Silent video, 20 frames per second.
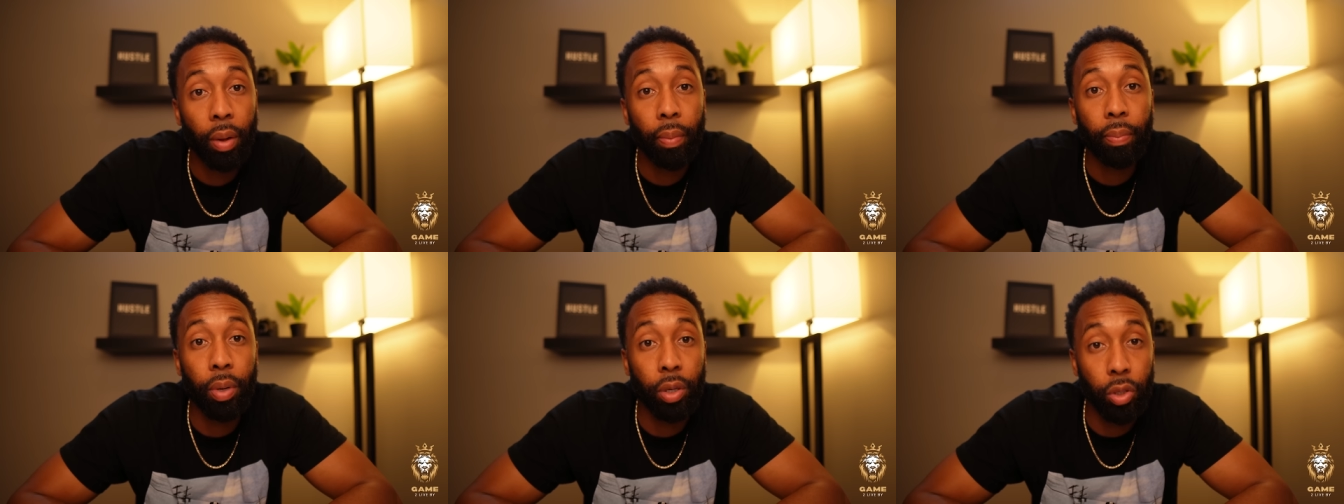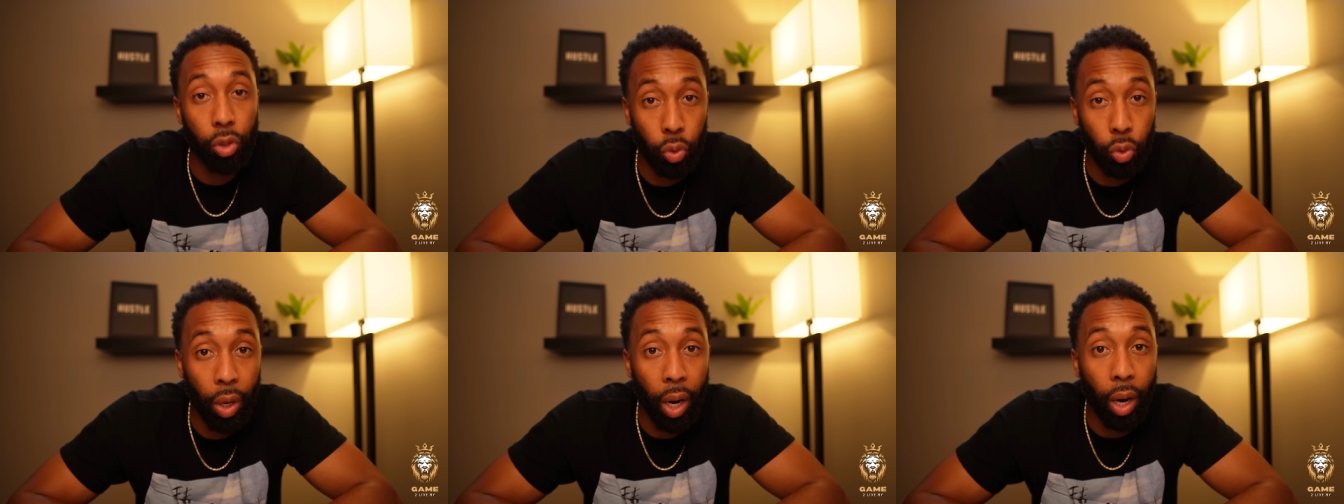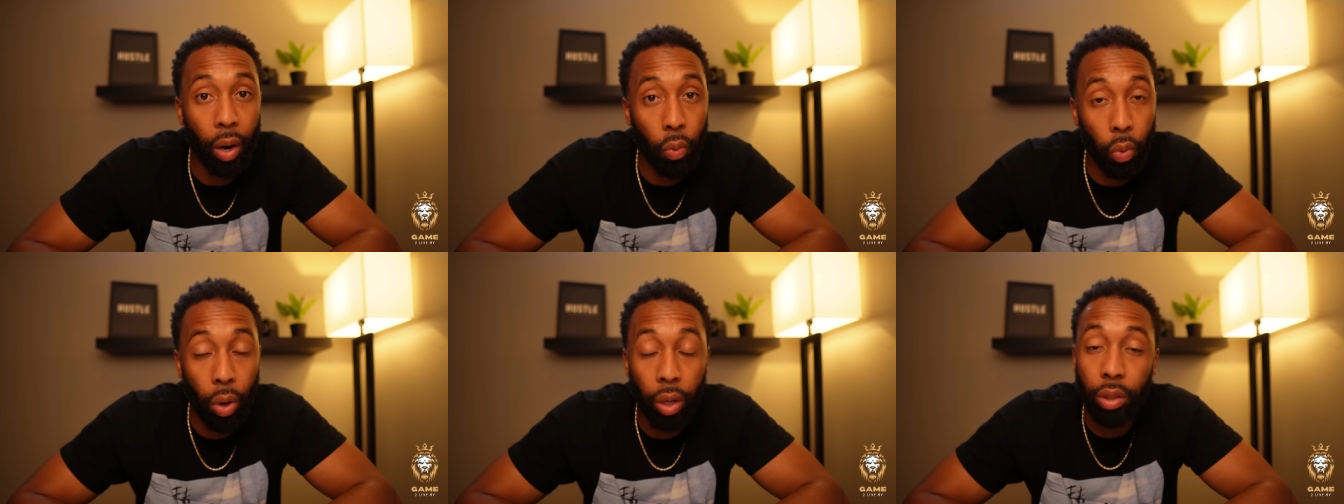but you
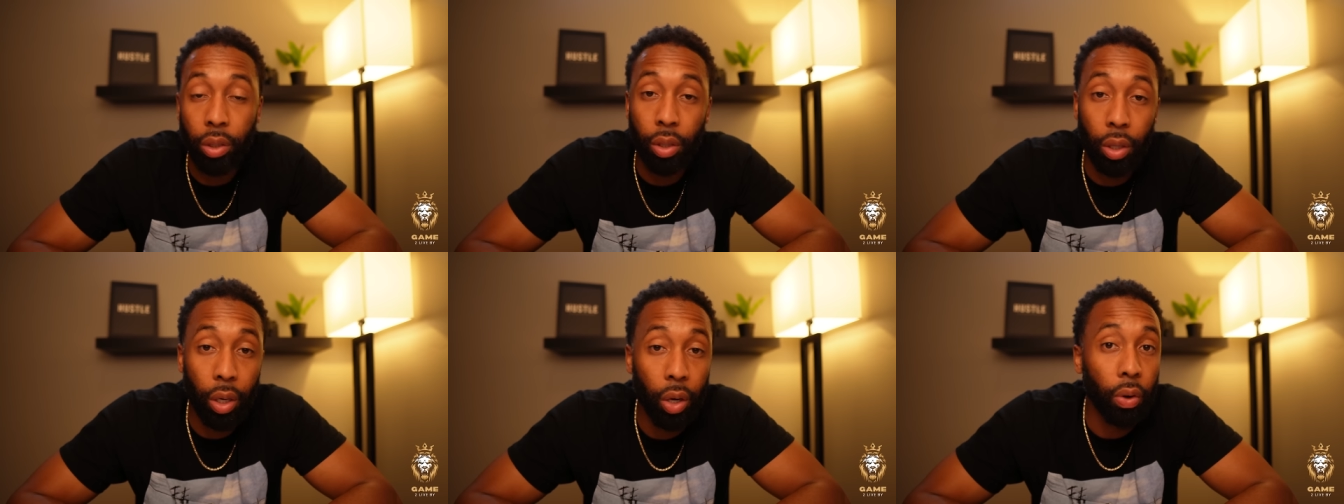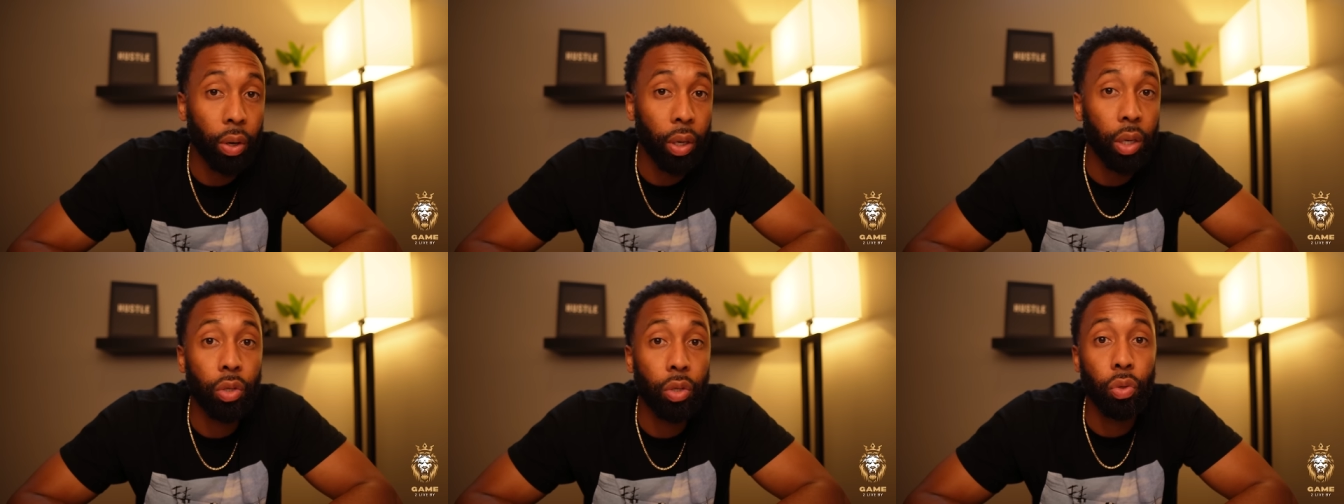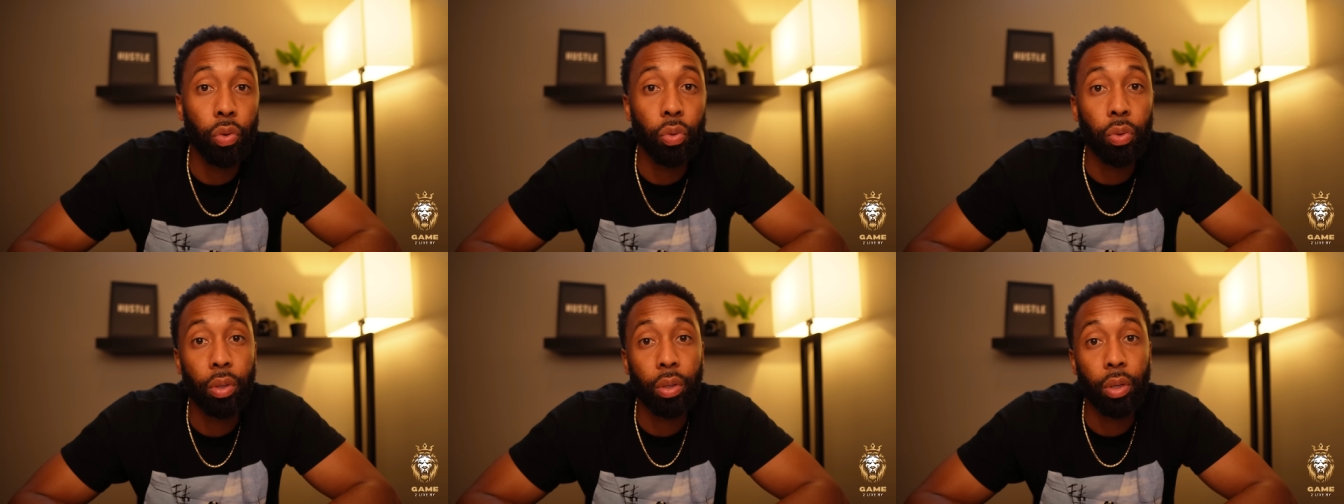gotta work to go get
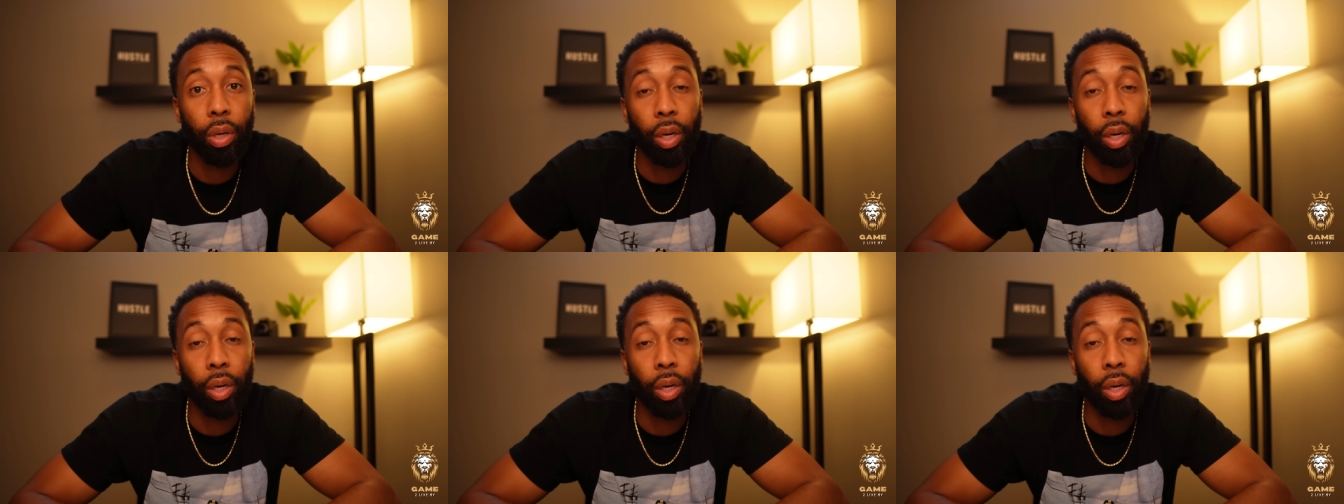to it.